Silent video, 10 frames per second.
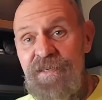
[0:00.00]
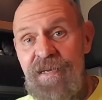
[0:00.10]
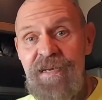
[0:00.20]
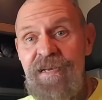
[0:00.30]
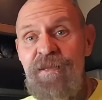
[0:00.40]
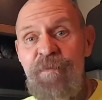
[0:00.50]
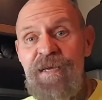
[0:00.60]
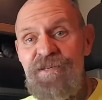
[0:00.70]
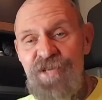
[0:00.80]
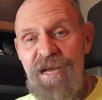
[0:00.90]
And it can either be
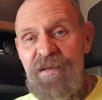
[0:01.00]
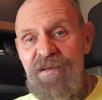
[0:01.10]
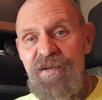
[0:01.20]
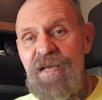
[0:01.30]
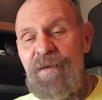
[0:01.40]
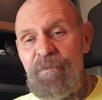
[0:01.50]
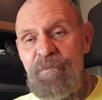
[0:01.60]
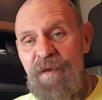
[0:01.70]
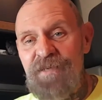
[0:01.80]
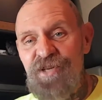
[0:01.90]
a J, you know, like
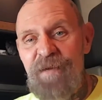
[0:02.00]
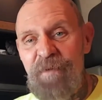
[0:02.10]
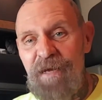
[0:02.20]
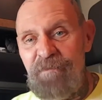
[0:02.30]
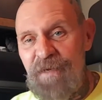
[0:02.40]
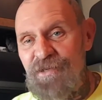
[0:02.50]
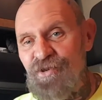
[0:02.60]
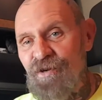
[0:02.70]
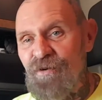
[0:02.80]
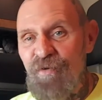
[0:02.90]
a JPEG
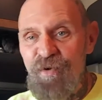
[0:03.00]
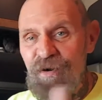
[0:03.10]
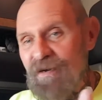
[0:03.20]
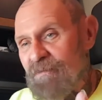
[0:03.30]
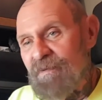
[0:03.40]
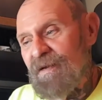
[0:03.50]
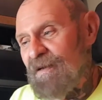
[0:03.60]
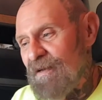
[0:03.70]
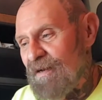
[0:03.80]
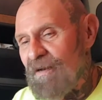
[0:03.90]
picture, or it could
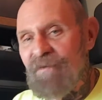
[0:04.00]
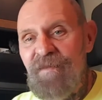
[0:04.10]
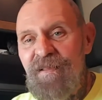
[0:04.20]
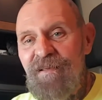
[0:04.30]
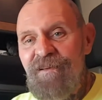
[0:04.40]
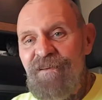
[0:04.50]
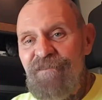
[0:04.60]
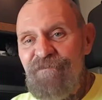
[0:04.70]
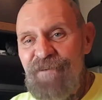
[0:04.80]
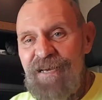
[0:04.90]
be uh,
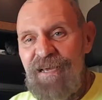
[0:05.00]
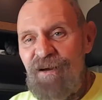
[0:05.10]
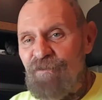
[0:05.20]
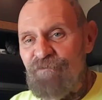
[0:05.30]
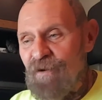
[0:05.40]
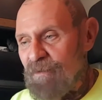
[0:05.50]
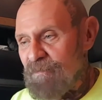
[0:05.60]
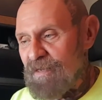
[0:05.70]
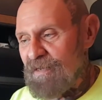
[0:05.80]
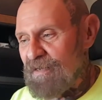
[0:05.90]
video from
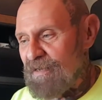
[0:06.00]
the